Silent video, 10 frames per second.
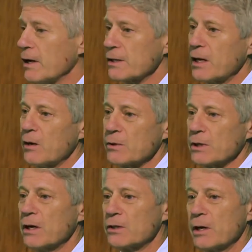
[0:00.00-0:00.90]
last night was
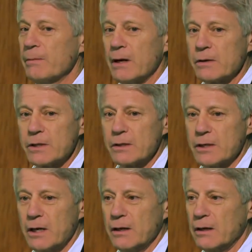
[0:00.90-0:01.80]
largely about a uh,
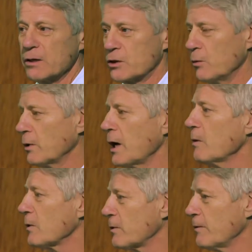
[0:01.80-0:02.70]
technical issue, what I
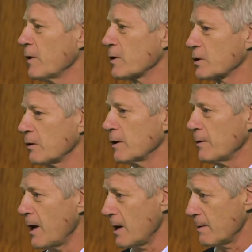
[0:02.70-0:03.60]
want to focus on
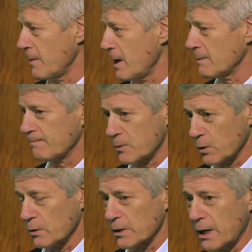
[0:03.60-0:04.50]
in, in my
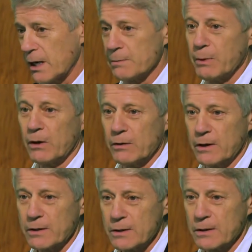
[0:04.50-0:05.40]
talk today is
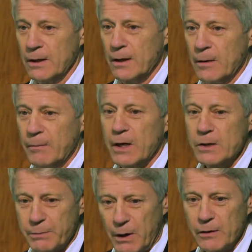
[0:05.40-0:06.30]
politics,
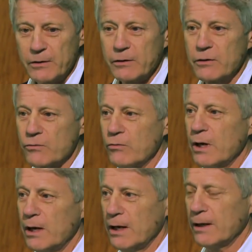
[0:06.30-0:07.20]
because politics is
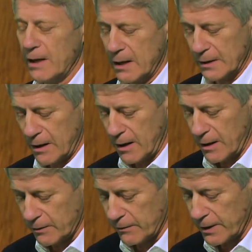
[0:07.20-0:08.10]
really at, at the
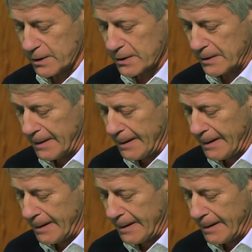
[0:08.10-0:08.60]
heart of this.